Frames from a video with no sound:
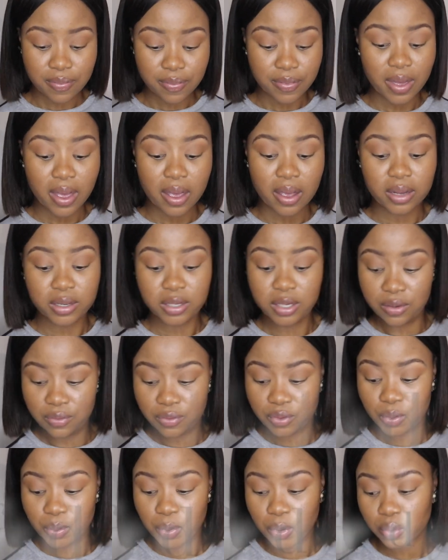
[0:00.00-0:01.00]
The
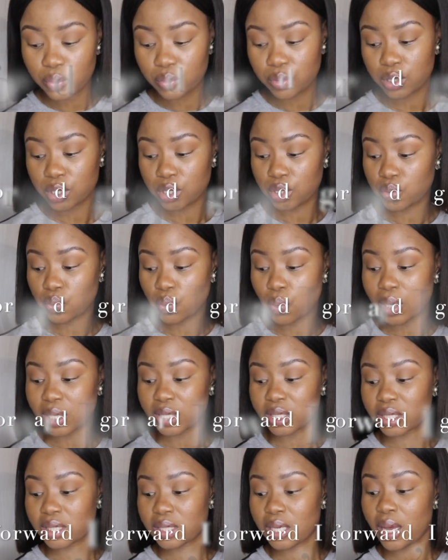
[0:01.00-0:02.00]
interview process
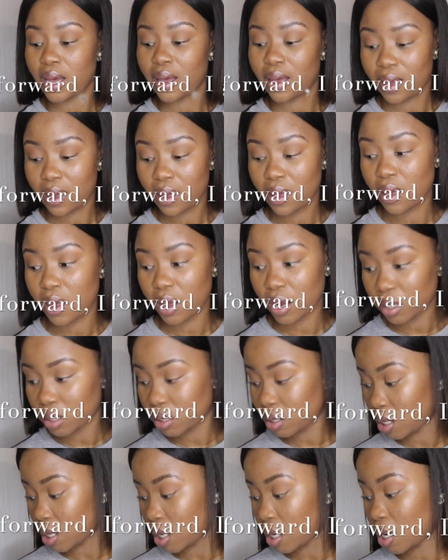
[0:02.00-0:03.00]
was
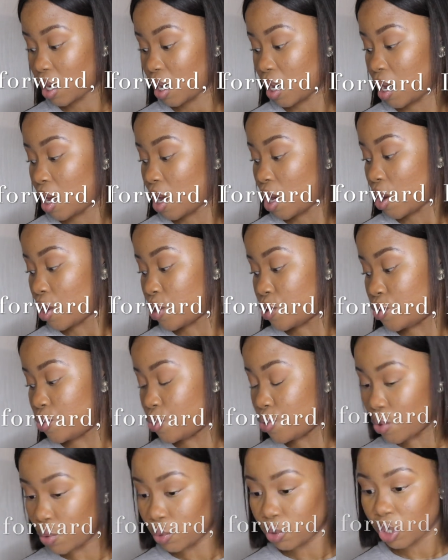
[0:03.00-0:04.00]
hectic,
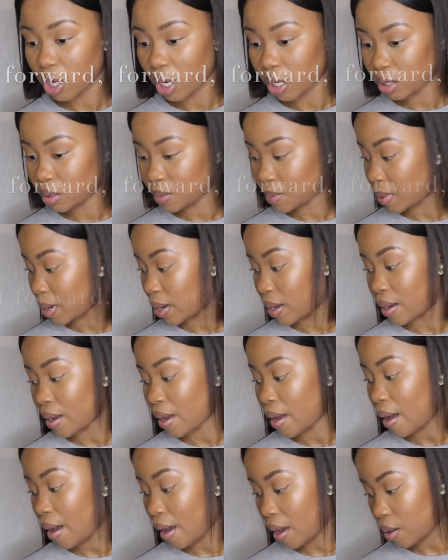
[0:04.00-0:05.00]
no child's play
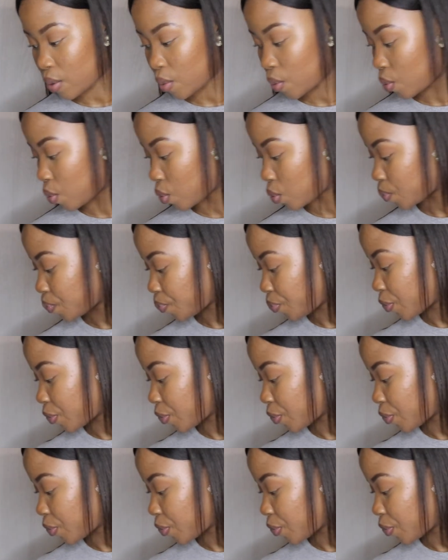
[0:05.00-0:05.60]
at all.